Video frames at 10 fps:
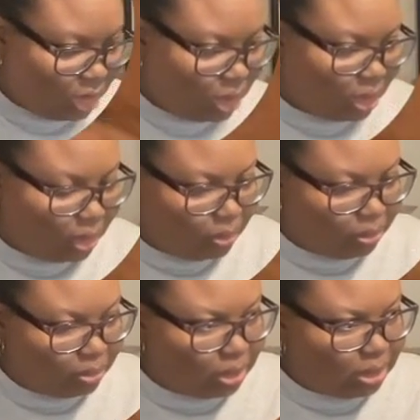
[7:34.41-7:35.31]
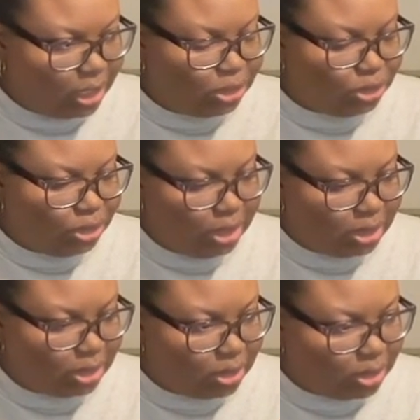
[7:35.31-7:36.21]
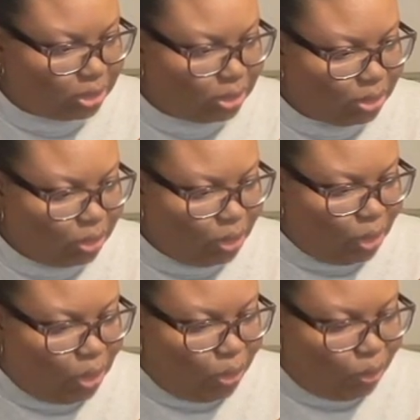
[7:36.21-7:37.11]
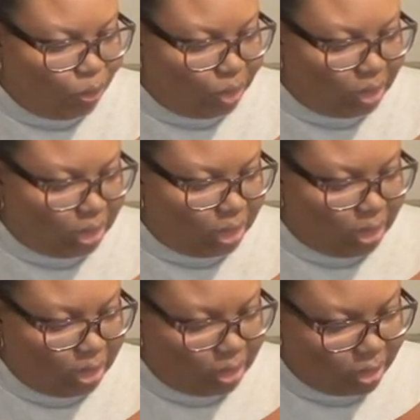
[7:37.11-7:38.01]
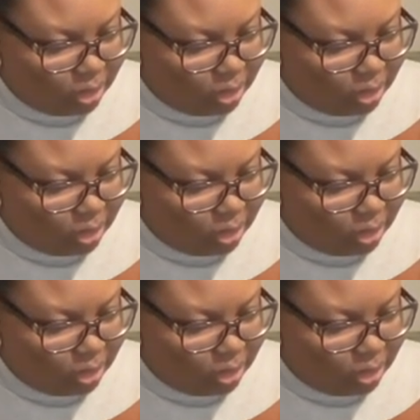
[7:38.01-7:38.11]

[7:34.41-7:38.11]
Um, the texture isn't really